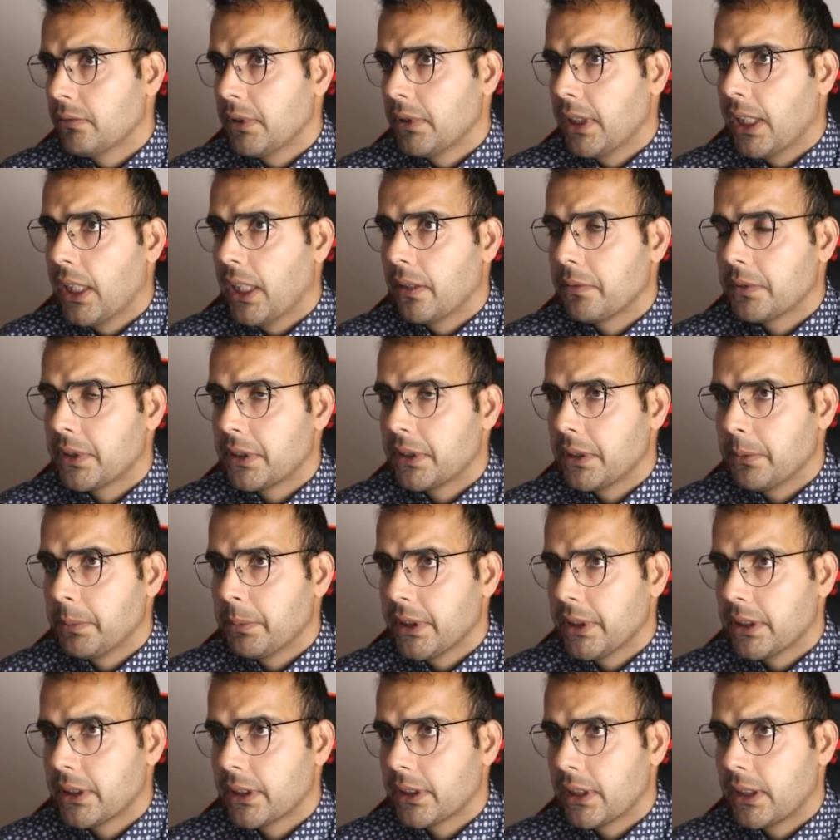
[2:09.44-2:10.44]
We have 3
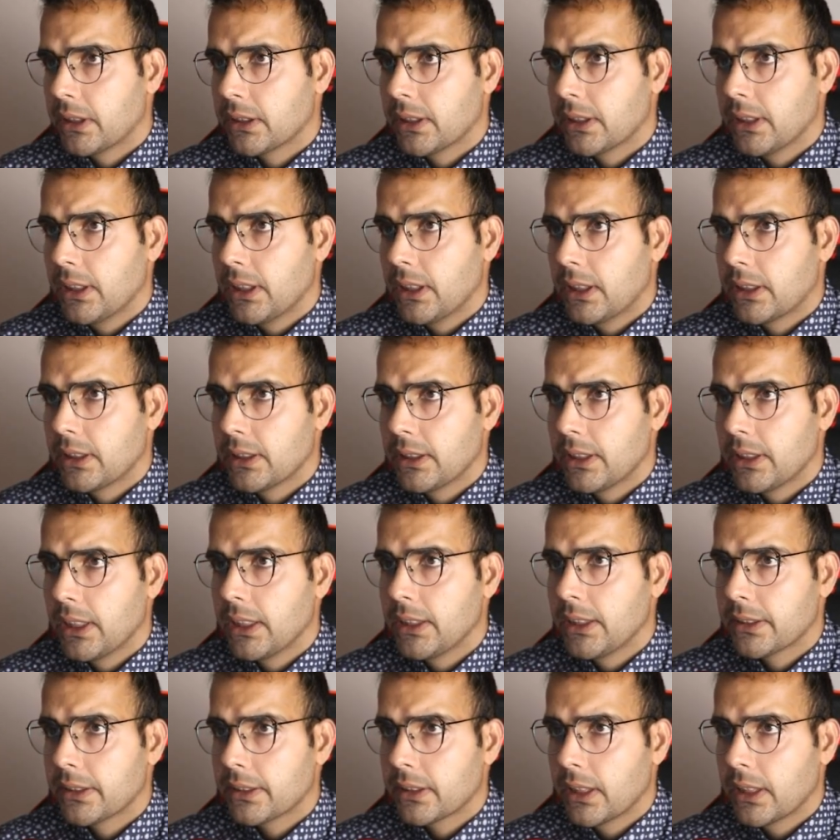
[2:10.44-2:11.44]
pictures here.
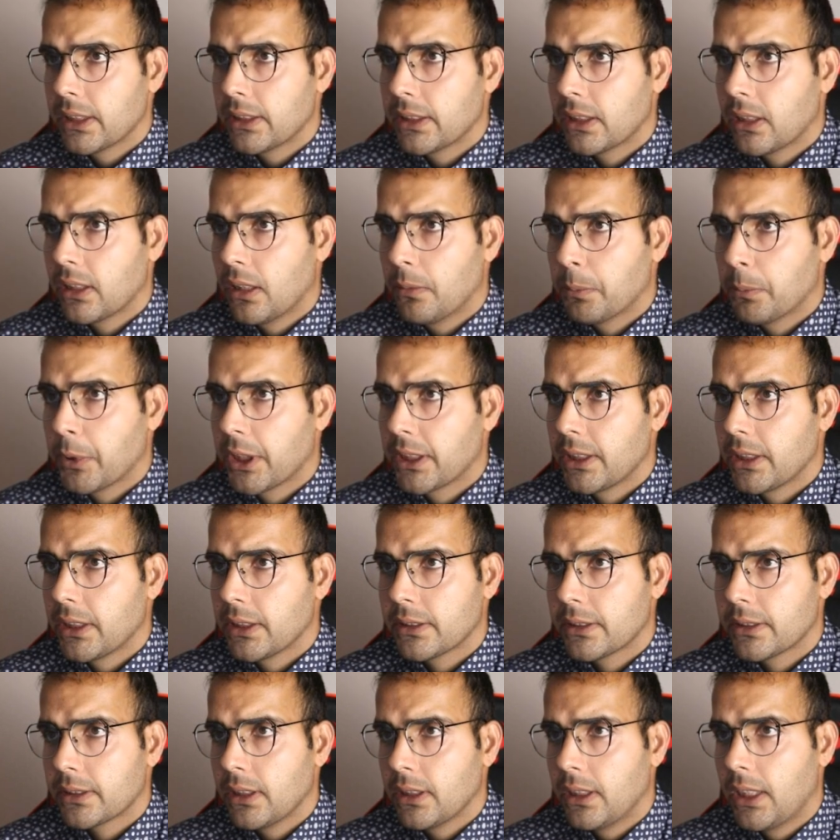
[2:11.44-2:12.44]
Then inside the
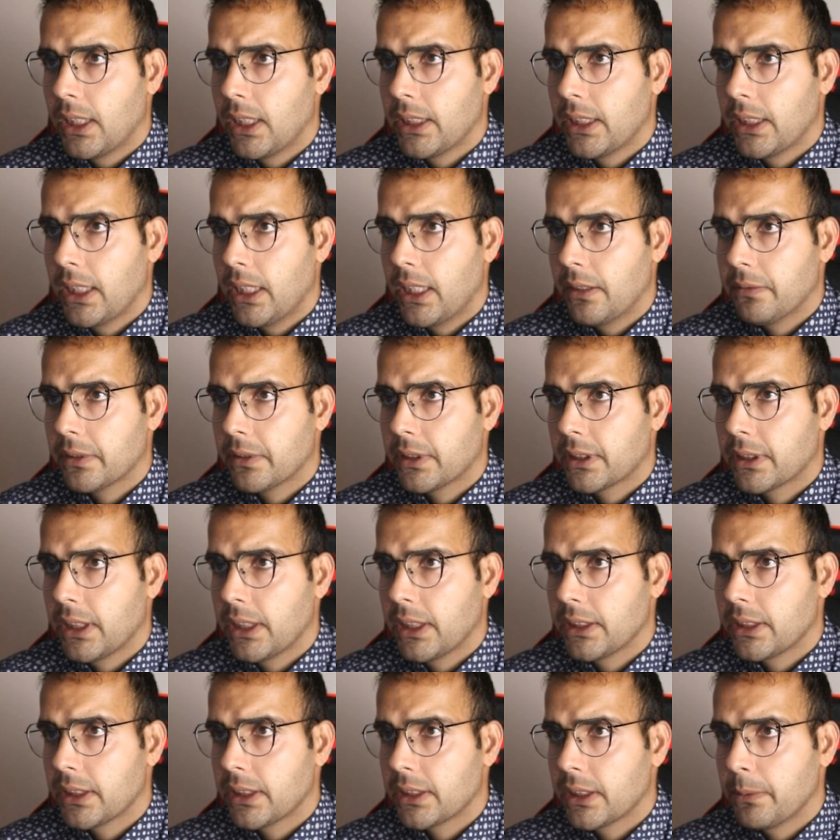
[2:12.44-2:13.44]
components, I have
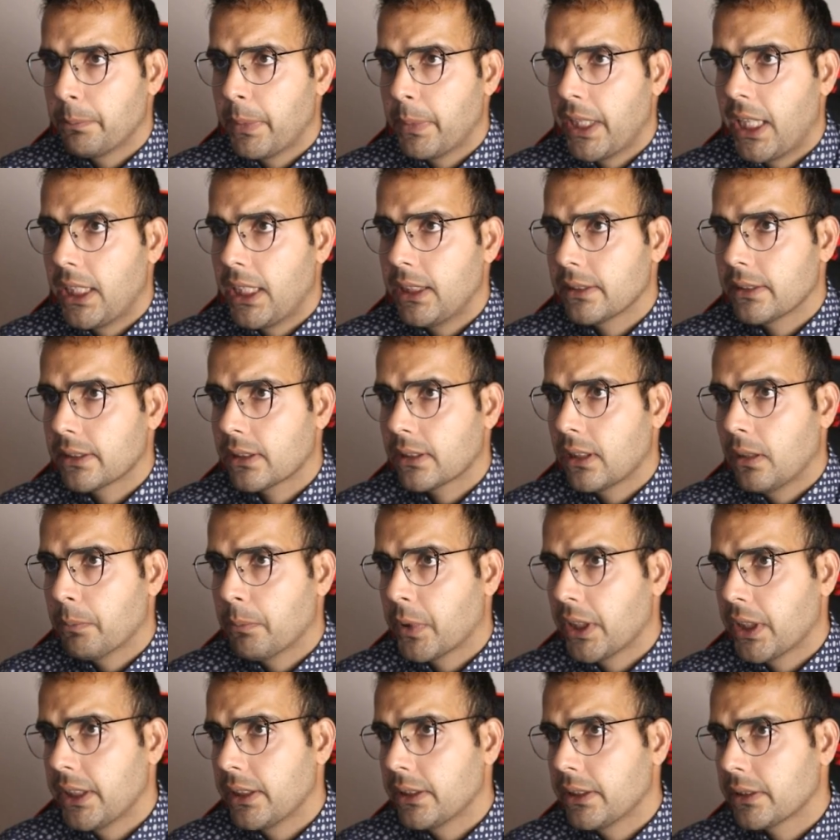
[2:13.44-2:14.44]
created a balance
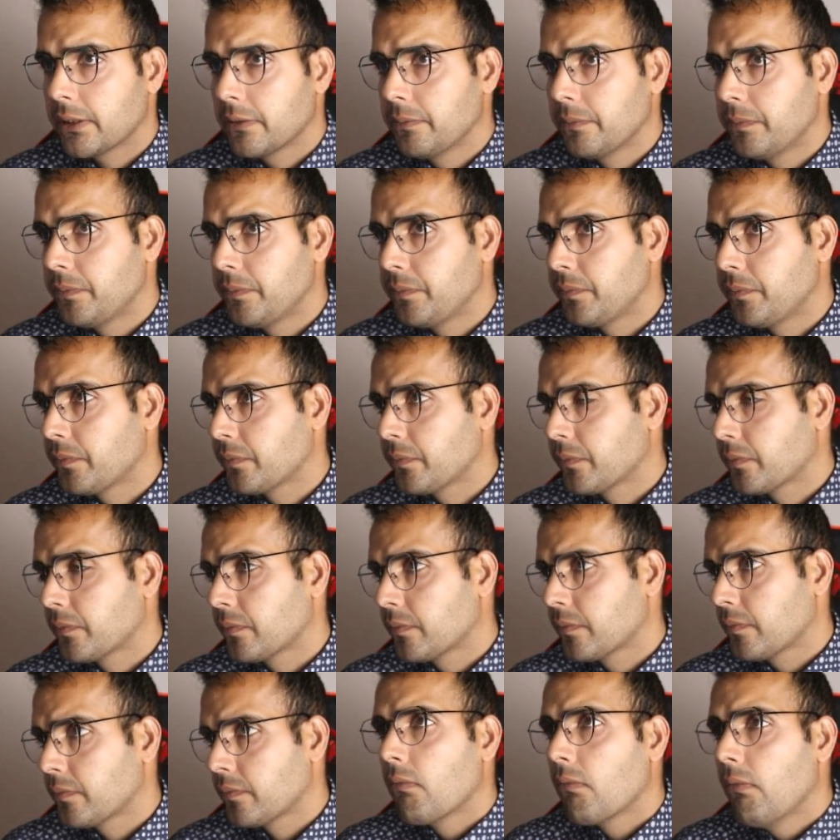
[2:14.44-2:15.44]
component.
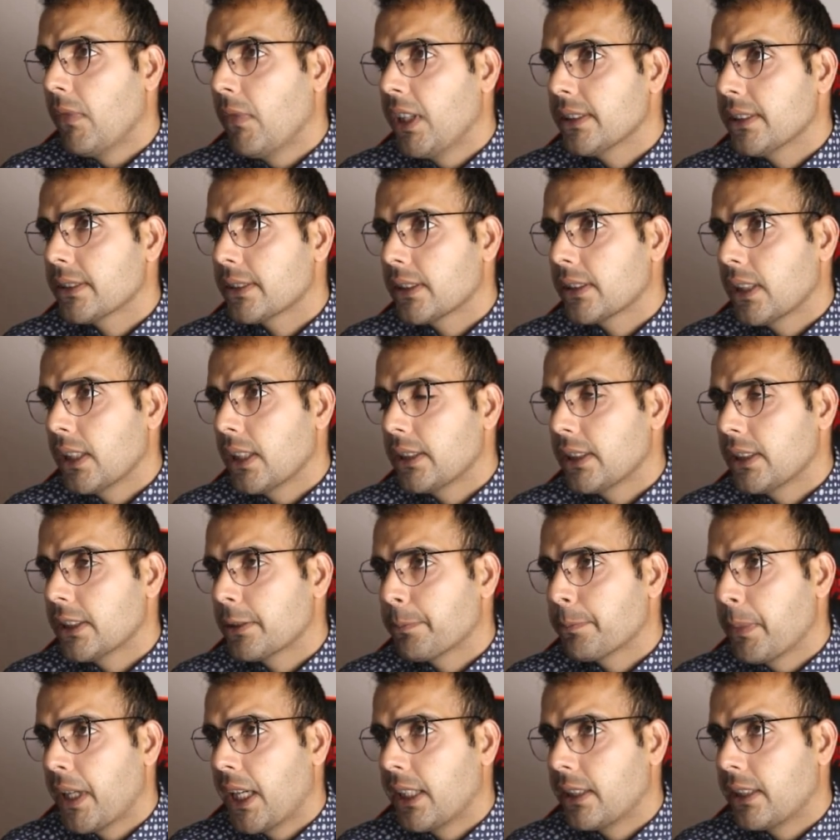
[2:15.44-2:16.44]
Inside
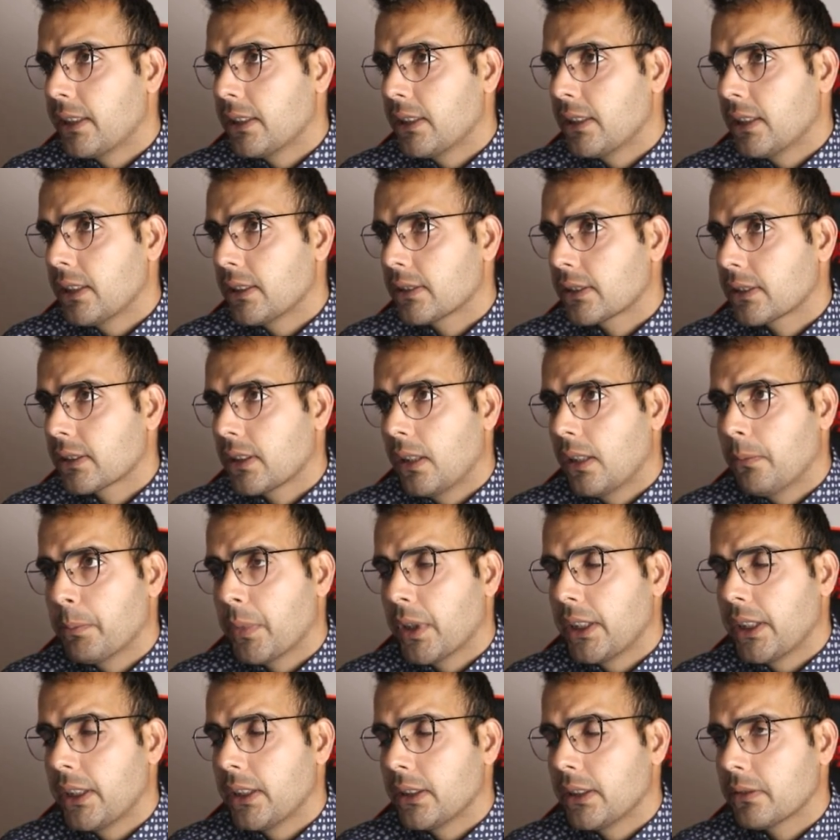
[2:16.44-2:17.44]
this balance
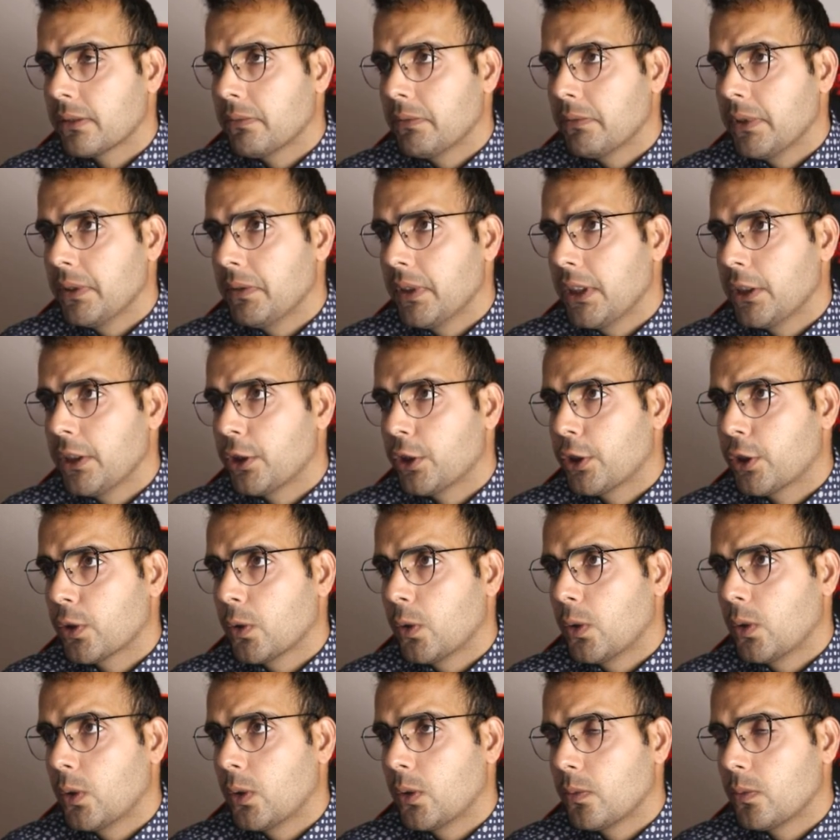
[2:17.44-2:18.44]
component, we will
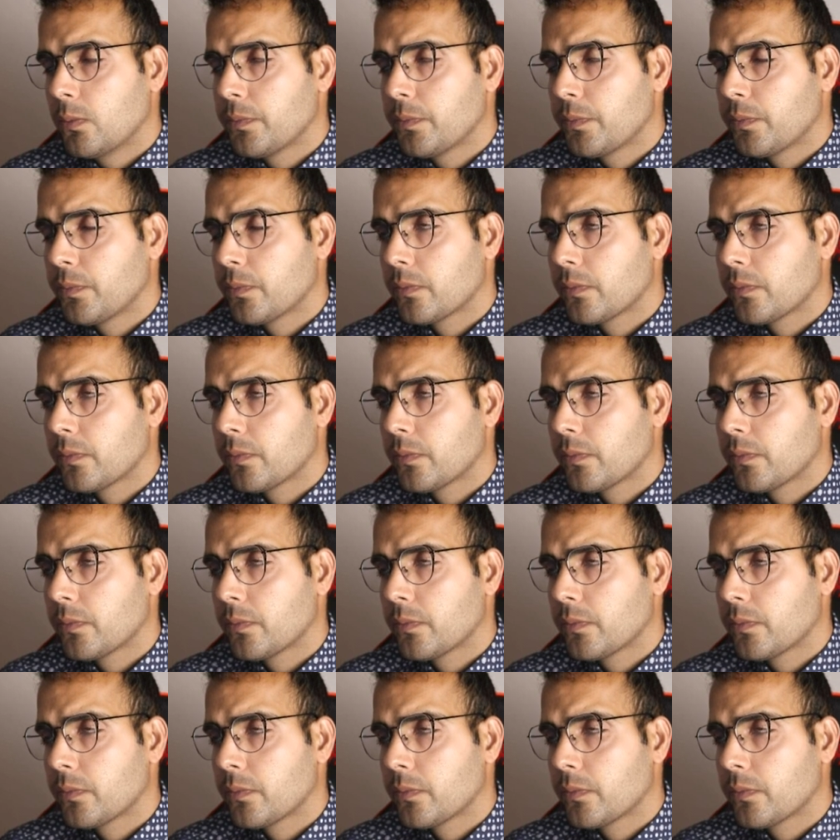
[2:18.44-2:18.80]
show